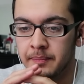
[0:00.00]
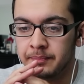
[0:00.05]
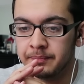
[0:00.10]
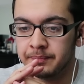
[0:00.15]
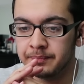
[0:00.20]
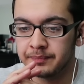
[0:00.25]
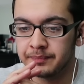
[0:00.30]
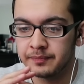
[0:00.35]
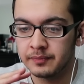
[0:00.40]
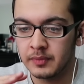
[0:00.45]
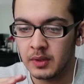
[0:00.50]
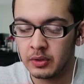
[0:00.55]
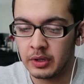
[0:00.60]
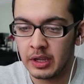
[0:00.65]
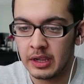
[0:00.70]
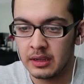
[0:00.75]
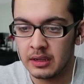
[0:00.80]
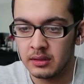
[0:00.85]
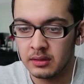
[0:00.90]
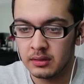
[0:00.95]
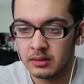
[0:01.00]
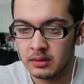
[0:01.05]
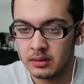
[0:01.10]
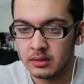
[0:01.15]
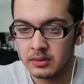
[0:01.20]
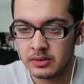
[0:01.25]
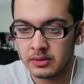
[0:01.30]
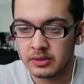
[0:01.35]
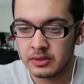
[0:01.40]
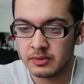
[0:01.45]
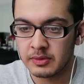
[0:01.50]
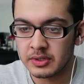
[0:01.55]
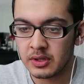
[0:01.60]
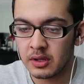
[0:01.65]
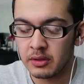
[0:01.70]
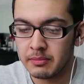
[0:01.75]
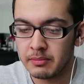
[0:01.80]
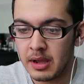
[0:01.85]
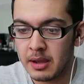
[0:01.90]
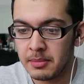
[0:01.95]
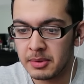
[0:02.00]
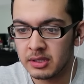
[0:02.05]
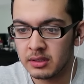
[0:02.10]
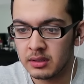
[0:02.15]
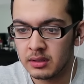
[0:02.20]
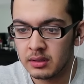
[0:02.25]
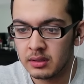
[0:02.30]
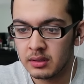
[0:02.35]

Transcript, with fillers: Hmm, okay. So this one's called MAMA.